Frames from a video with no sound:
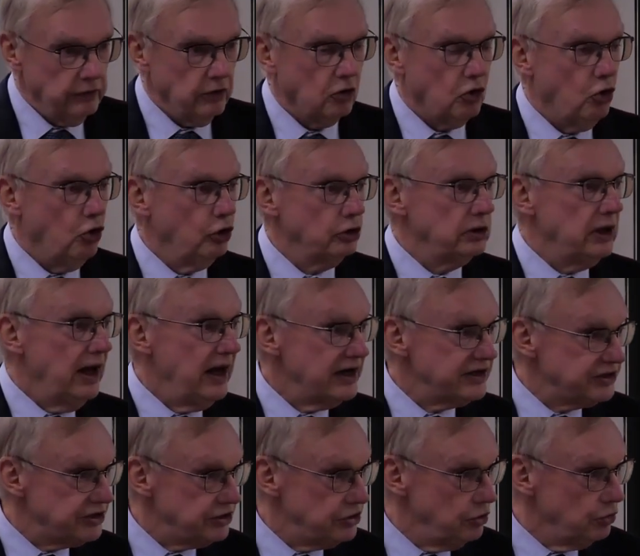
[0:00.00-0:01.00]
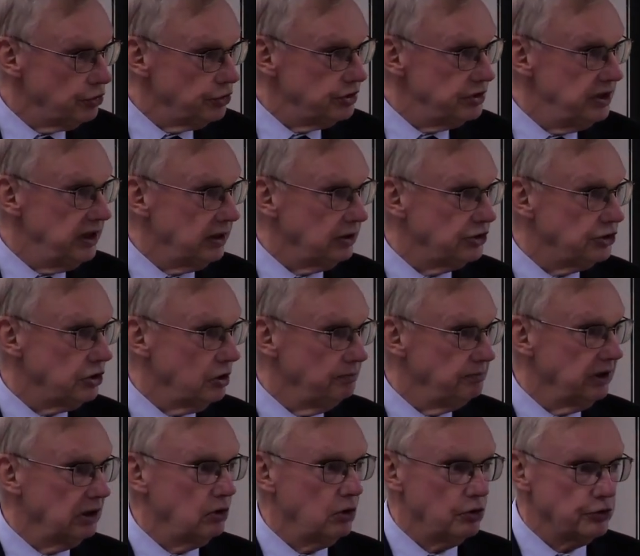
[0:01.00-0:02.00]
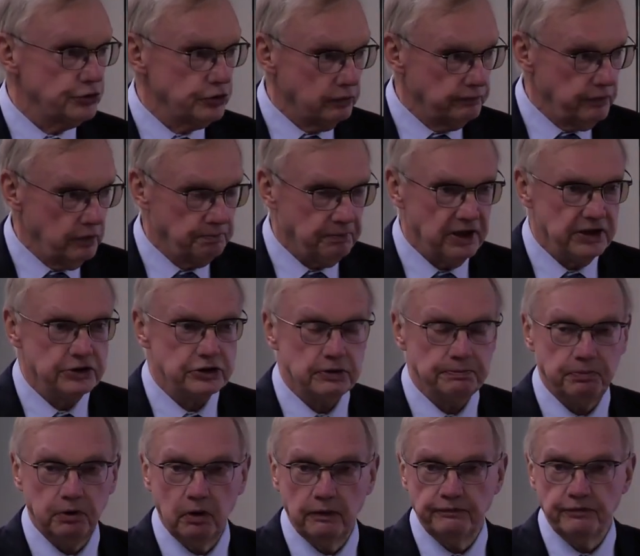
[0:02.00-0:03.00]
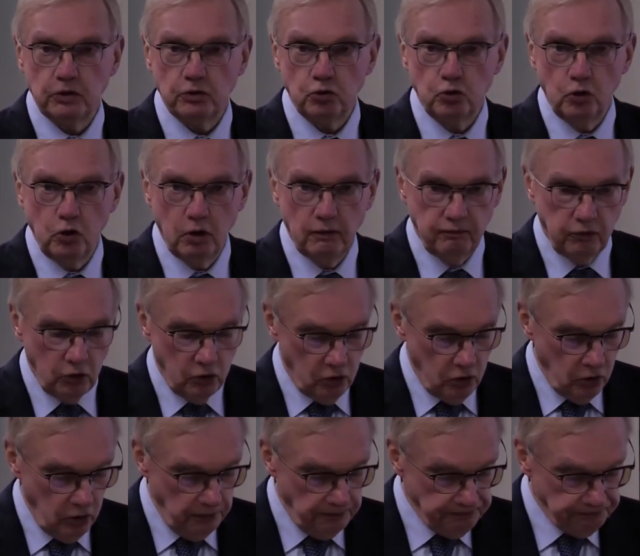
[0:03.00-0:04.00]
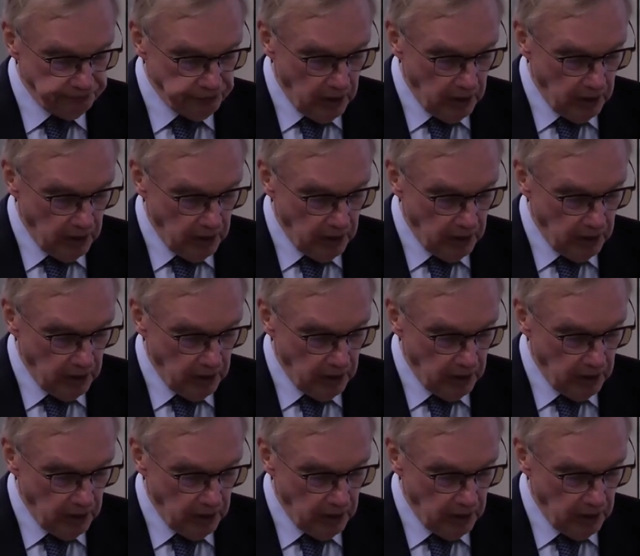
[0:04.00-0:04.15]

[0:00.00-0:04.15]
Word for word: the court has jurisdiction because of the principle of the rule of law